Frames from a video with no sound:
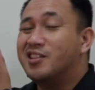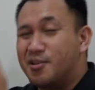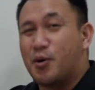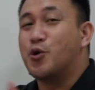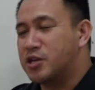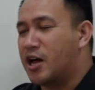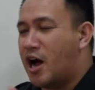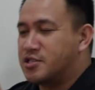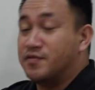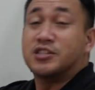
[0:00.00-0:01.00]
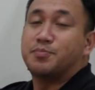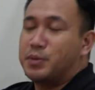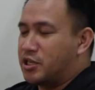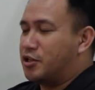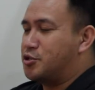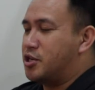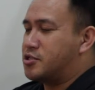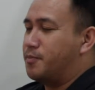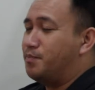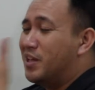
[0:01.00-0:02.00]
the pros and cons of this particular
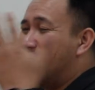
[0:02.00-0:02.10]
system.